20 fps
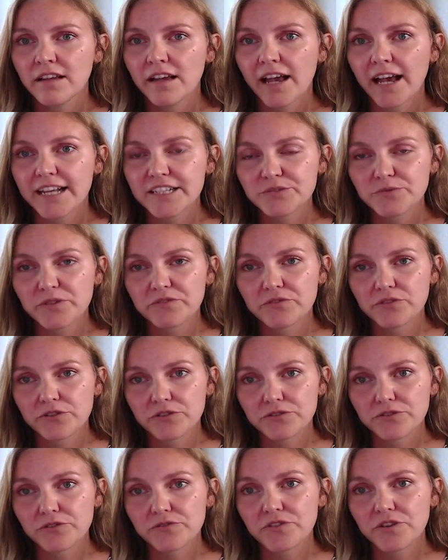As we've
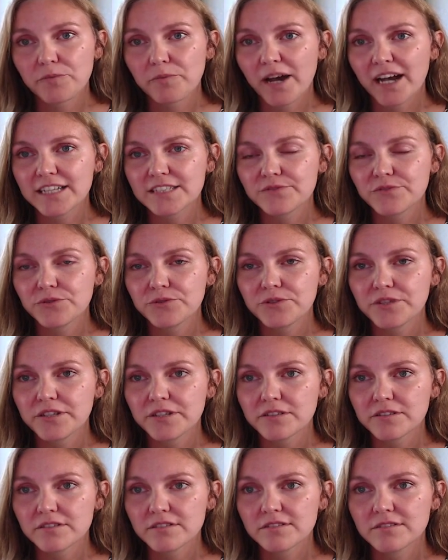learned over the past few
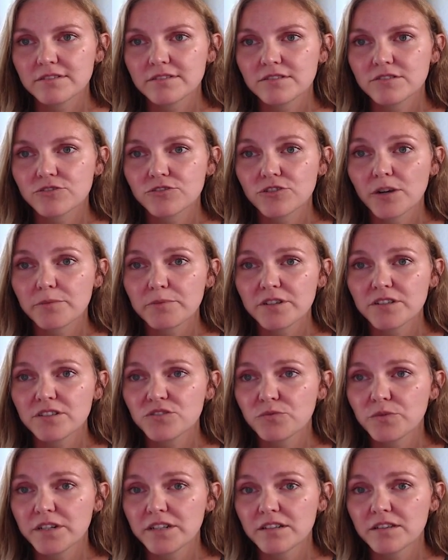years, Trump can
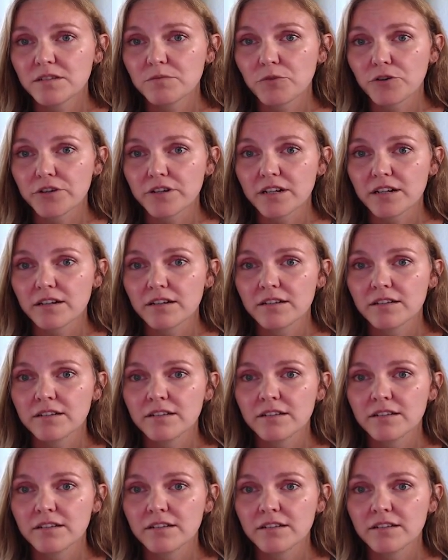tweet in the morning,